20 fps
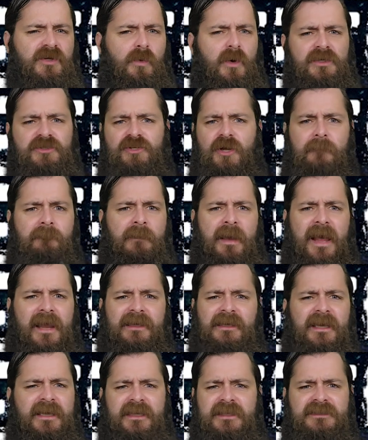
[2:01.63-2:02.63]
watch a
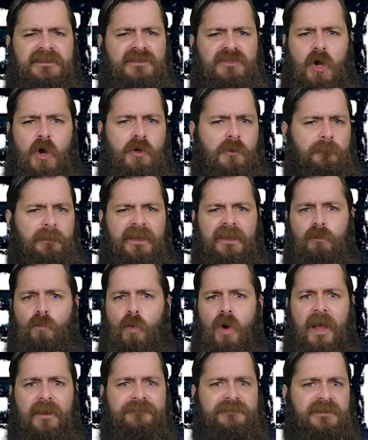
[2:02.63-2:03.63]
man lick his dog meat
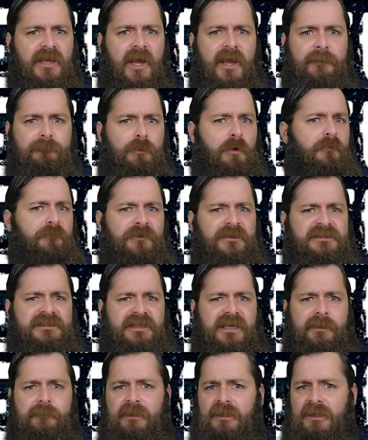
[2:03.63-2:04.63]
wife's eyeball for
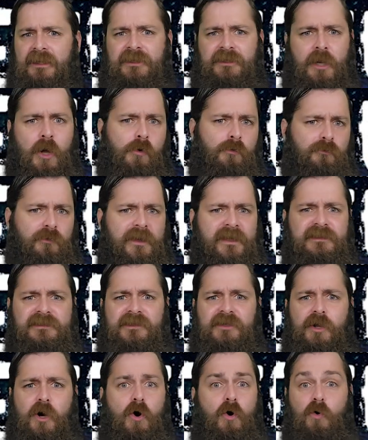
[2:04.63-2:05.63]
seemingly no
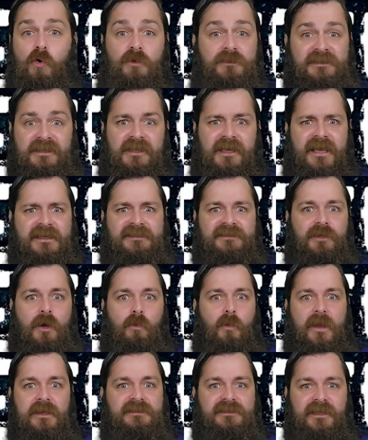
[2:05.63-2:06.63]
reason at all, so let's not
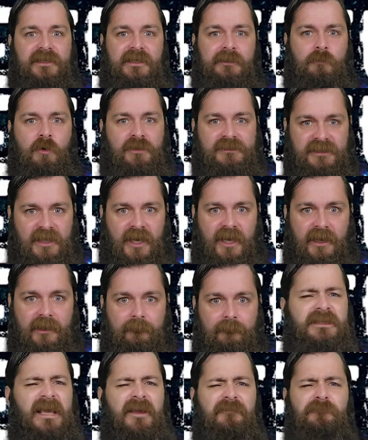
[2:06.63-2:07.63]
waste any more time.
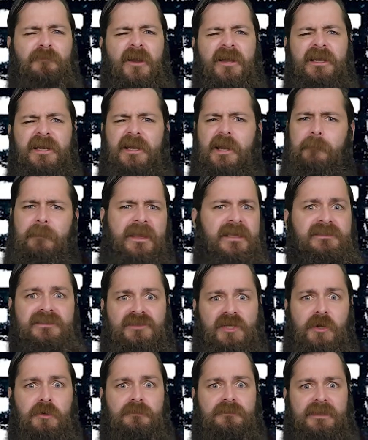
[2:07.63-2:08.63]
Get ready to meet
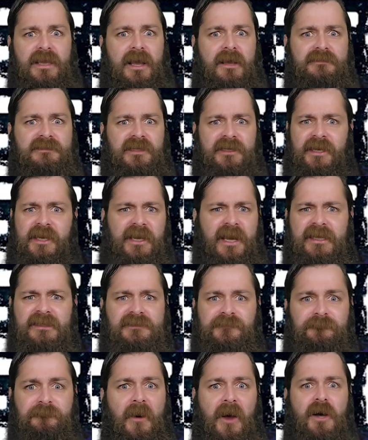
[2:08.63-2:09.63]
two thousand
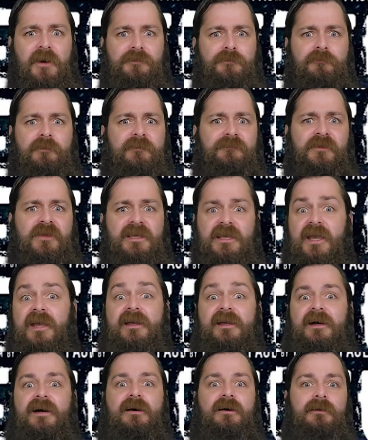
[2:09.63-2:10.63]
eight's Father of the
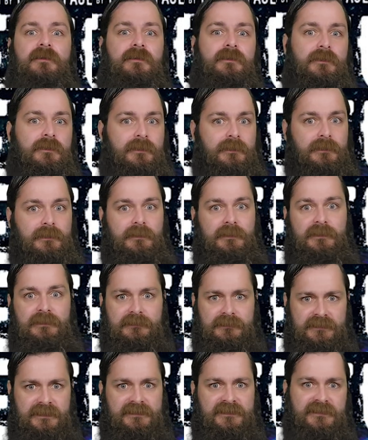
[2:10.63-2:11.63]
Year!
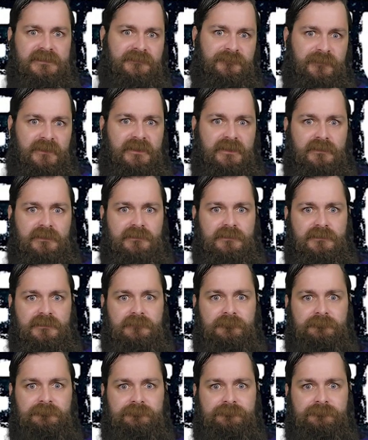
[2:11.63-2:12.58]
This is Fetus.